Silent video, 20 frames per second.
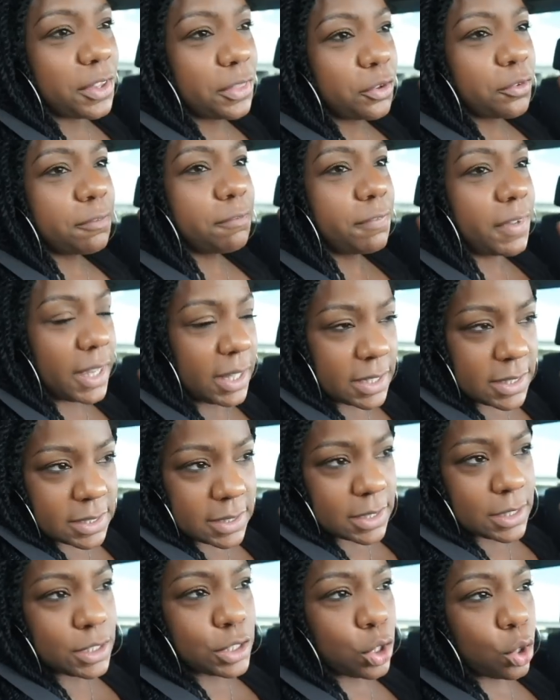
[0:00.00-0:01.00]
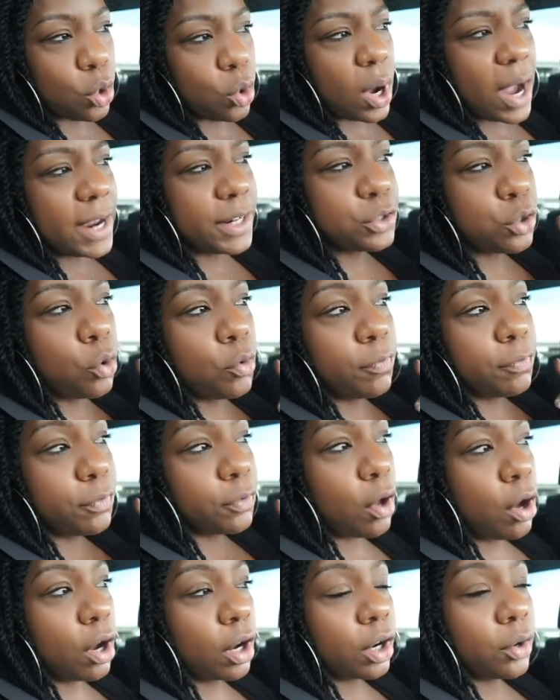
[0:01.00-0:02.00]
in their face, so I don't
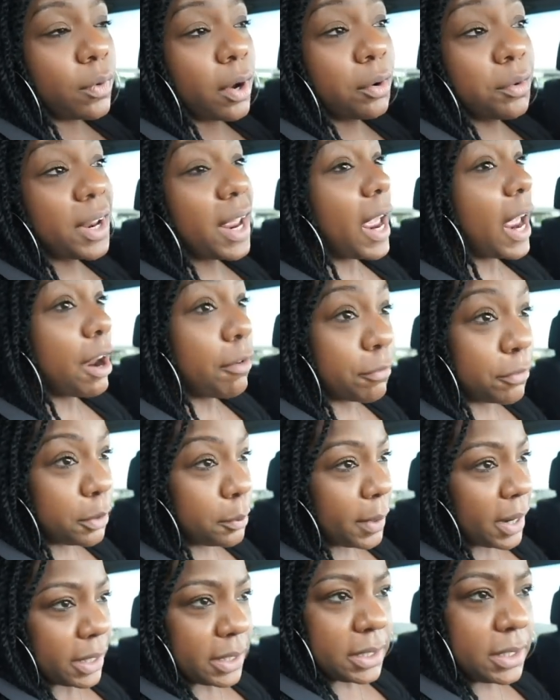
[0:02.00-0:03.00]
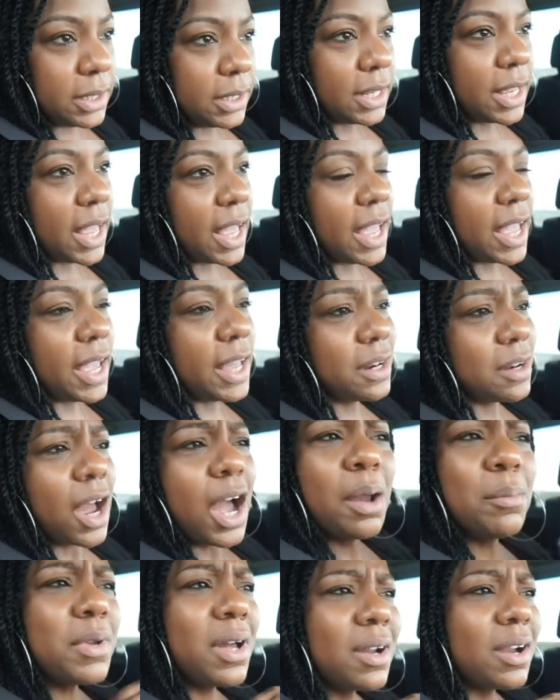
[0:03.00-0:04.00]
vlog around everybody, and
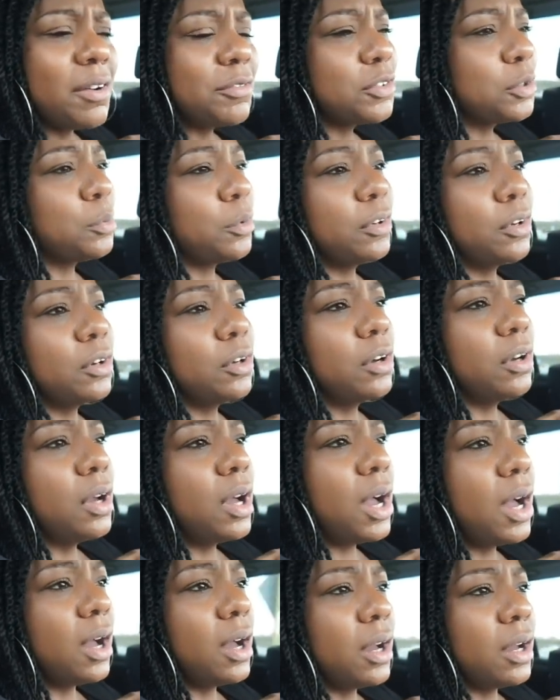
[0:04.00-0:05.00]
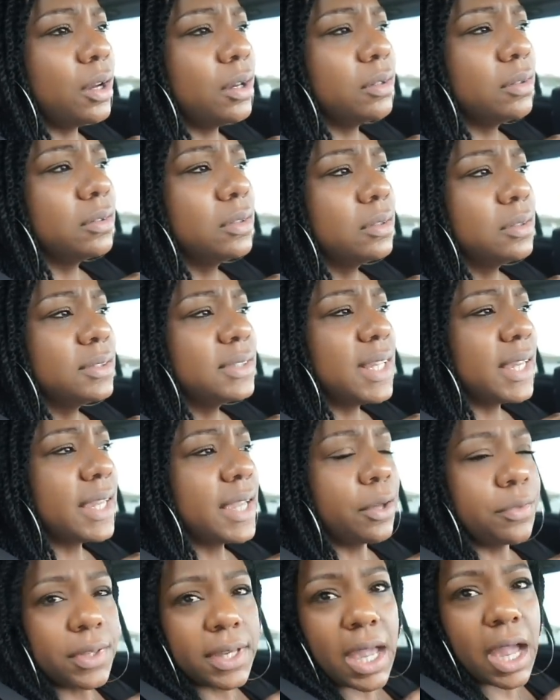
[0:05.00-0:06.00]
I'm not comfortable uh,
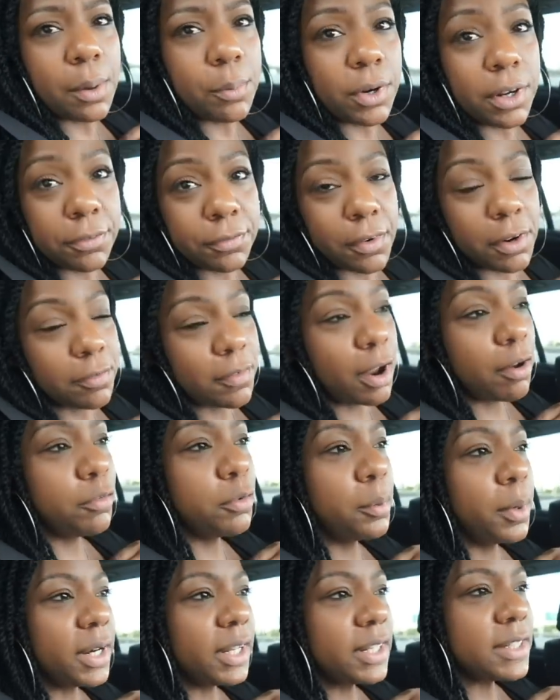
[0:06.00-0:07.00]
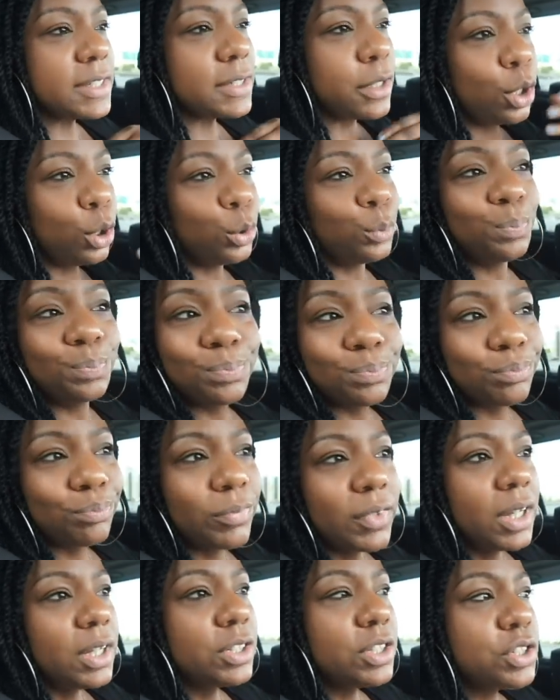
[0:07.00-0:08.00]
taking out the camera in front of everybody, so
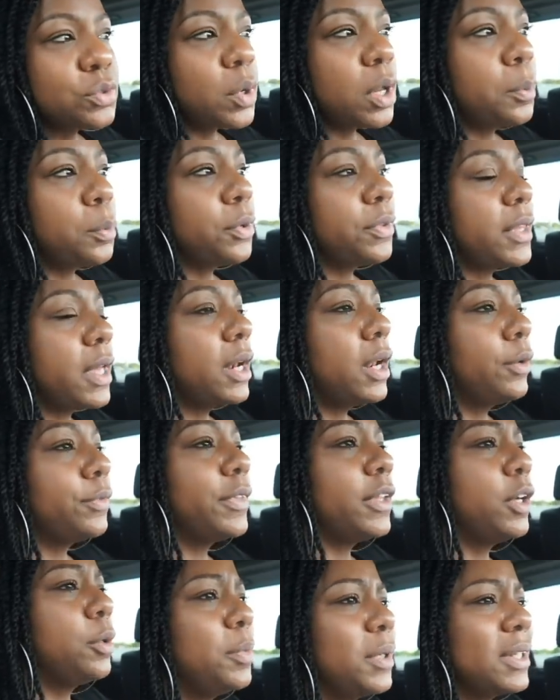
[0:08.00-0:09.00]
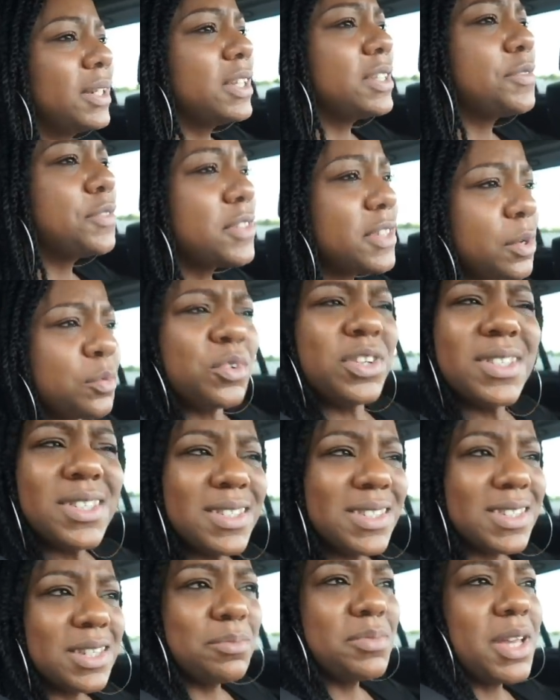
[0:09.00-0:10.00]
just want to put that out there because for some
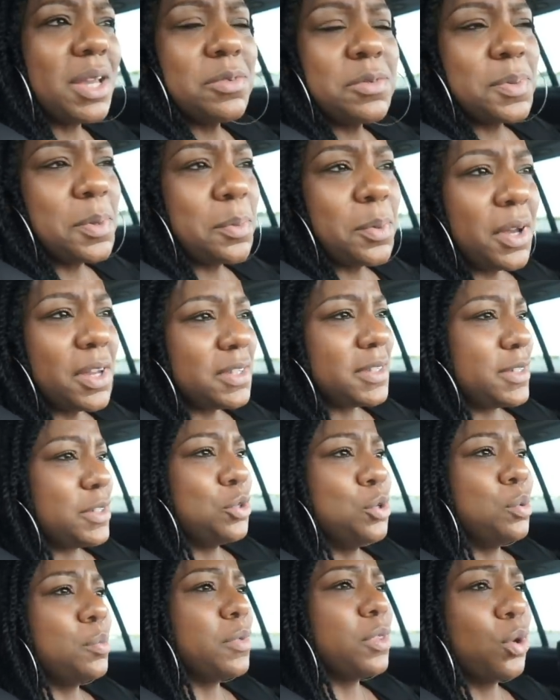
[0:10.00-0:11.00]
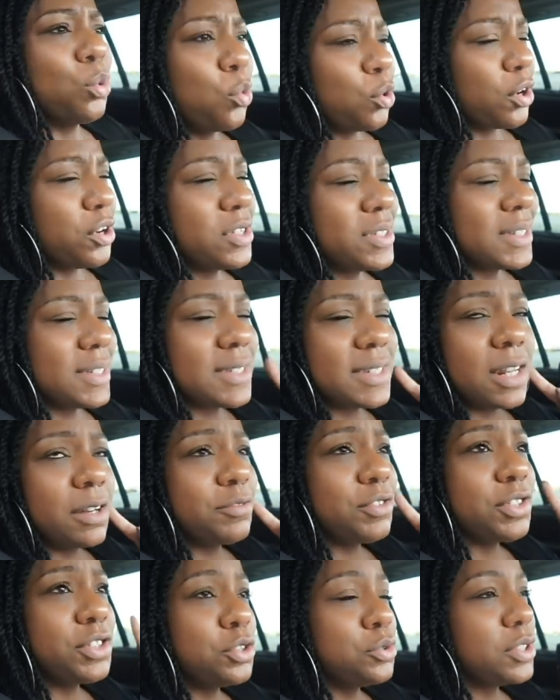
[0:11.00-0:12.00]
reason sometimes people assume the worst instead of
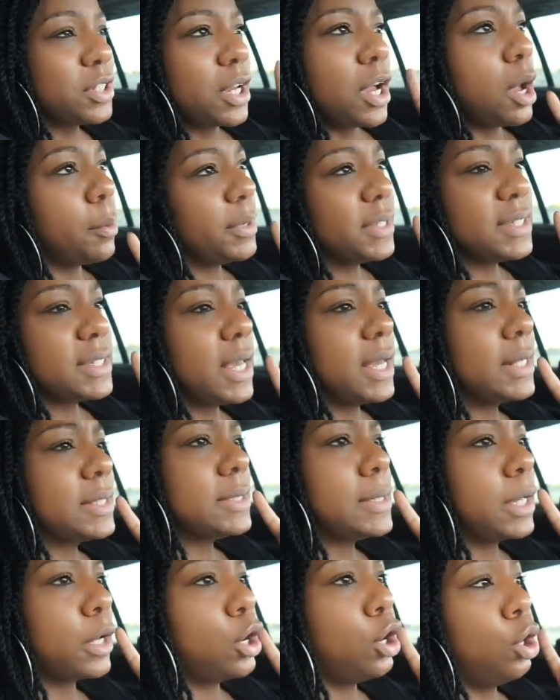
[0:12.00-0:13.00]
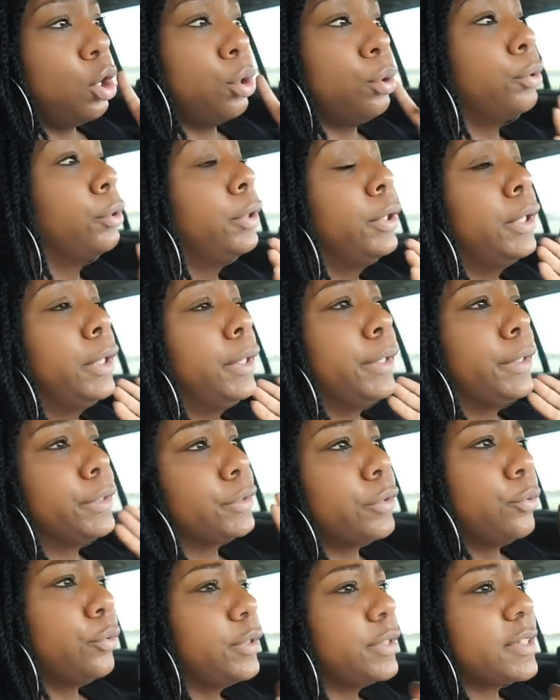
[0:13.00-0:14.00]
just using common sense. Like, oh,
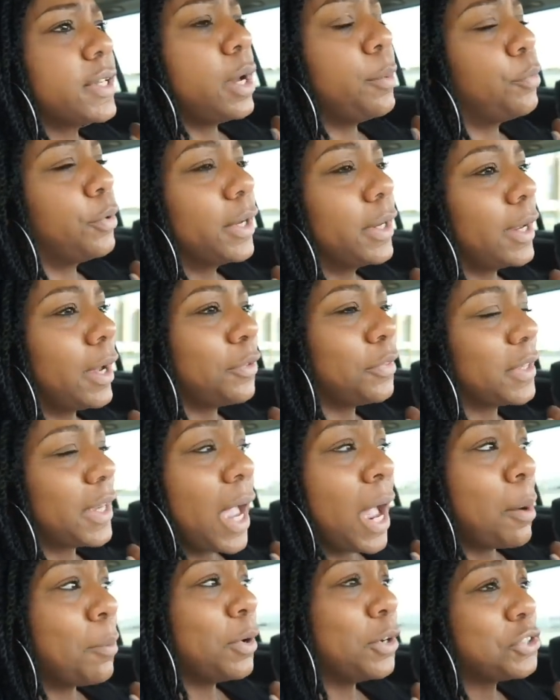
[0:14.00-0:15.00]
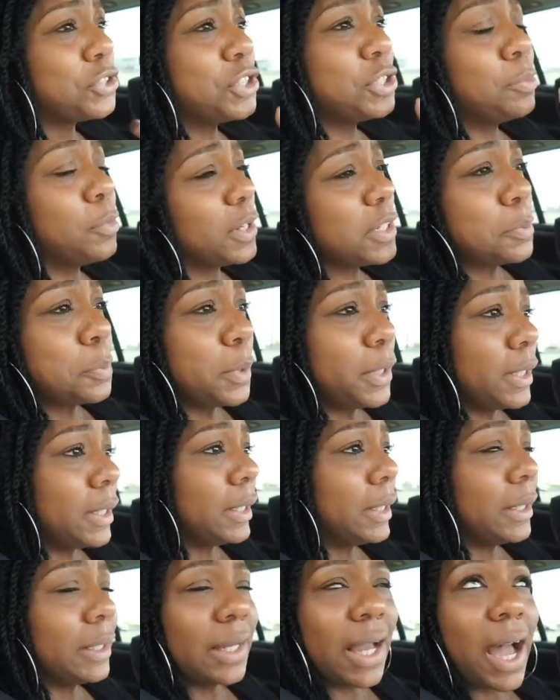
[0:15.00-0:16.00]
Toni's not bringing out the camera, she must
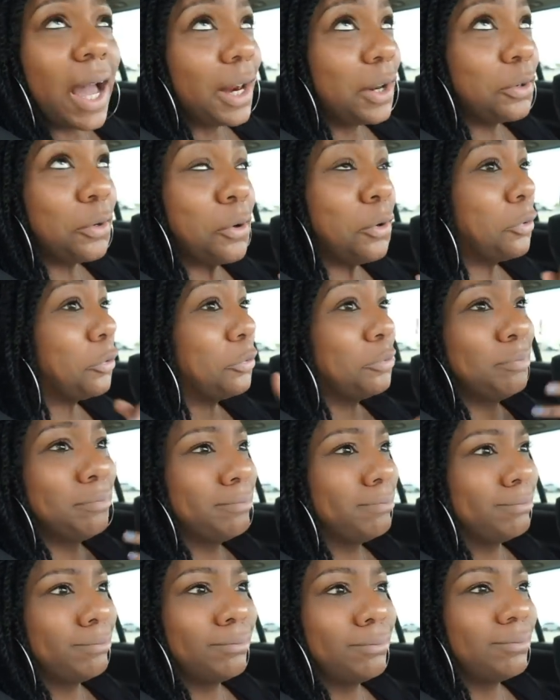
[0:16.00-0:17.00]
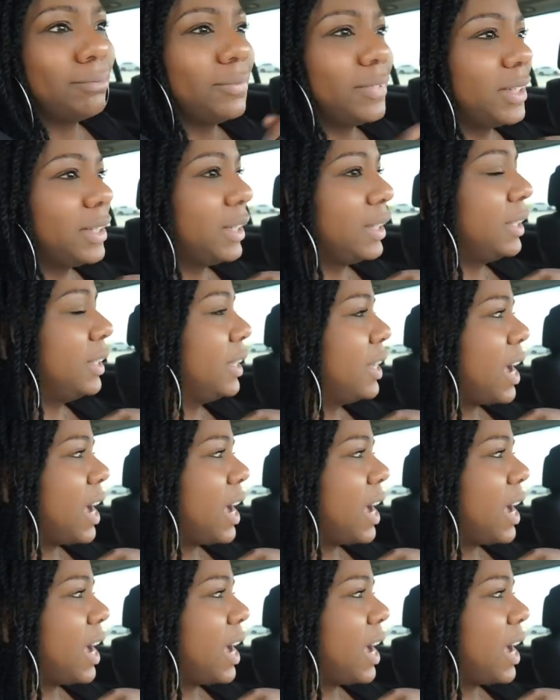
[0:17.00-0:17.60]
be, I don't know, hiding something